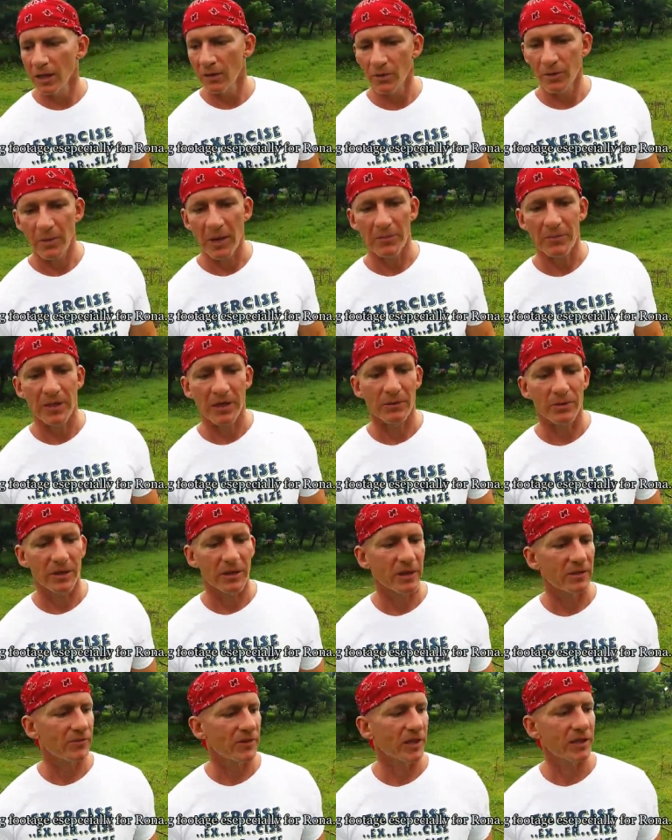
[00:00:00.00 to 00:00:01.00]
We might be able
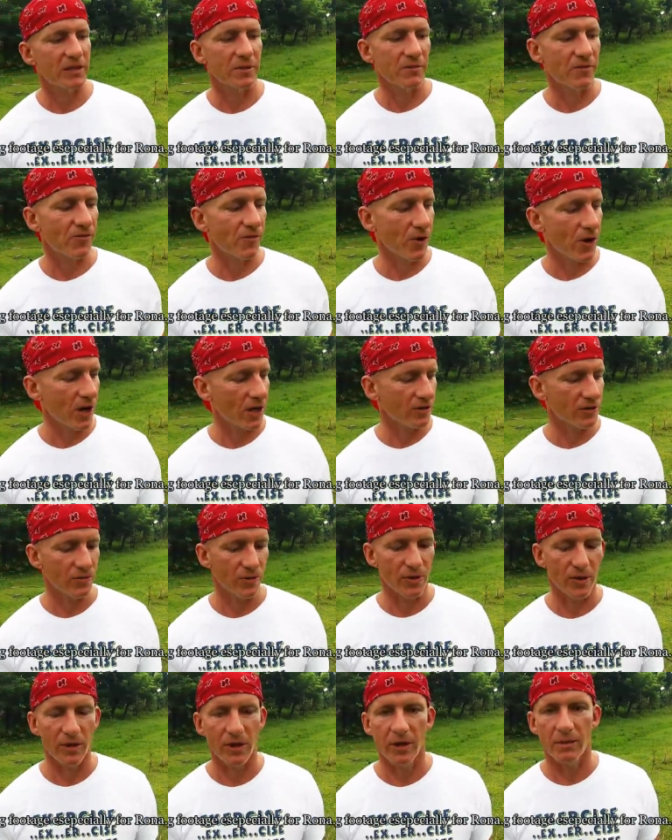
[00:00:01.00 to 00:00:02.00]
to even get some frogs,
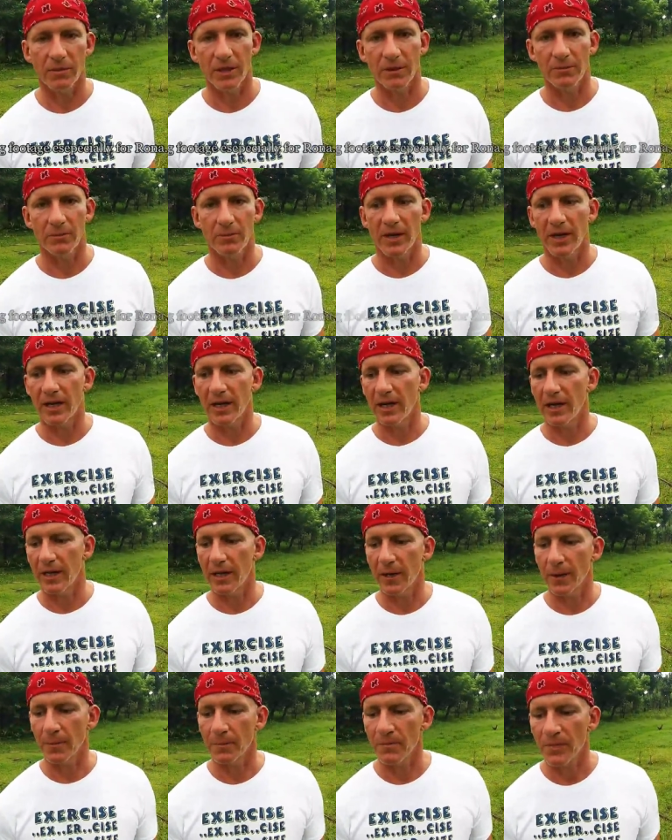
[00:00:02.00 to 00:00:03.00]
Rona. I'm keeping my eye
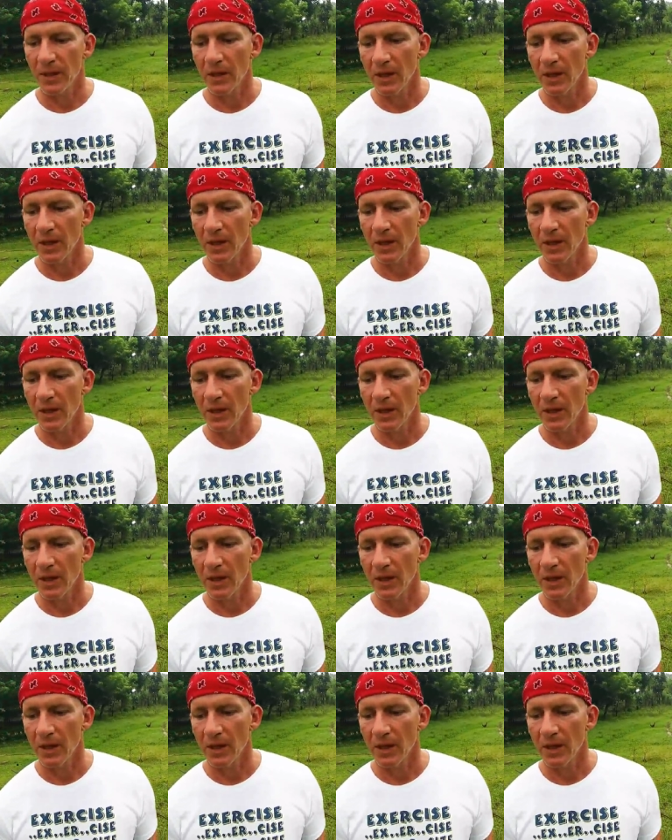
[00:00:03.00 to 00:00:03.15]
out.